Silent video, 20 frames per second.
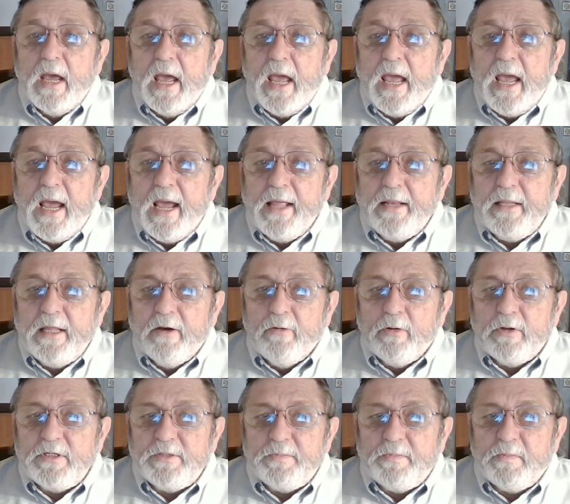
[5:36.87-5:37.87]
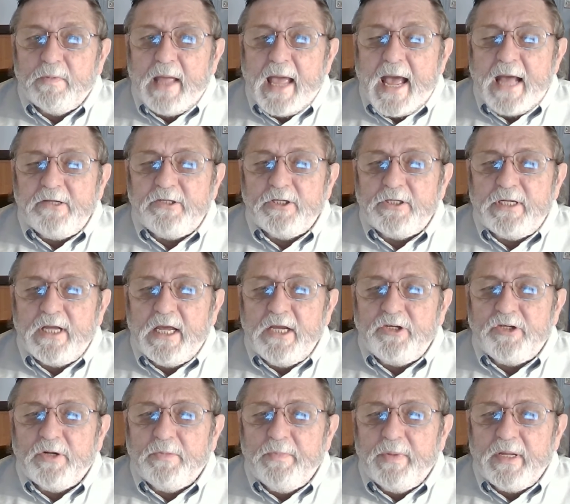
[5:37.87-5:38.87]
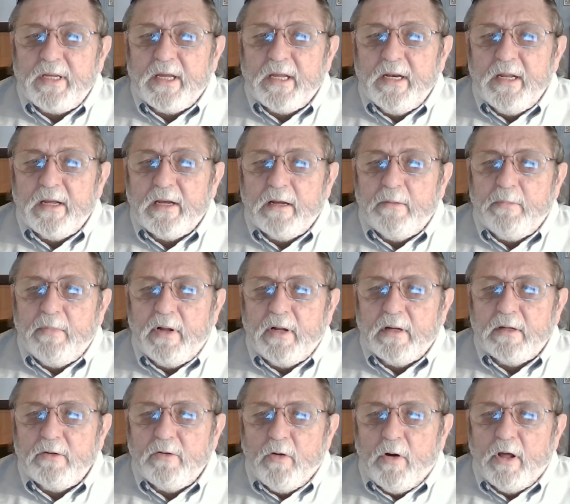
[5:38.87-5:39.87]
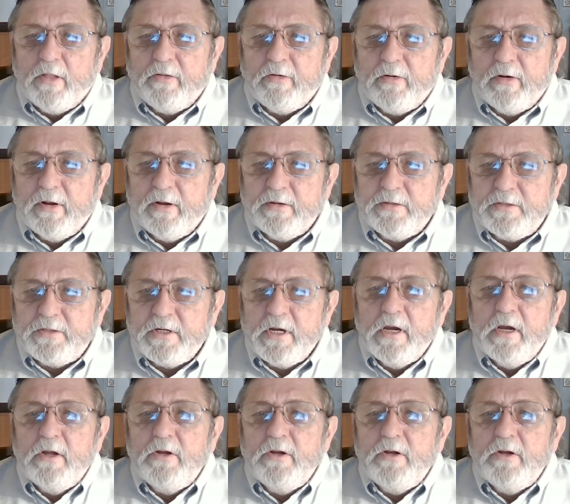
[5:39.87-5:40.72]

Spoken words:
and there was agitation beginning among Northerners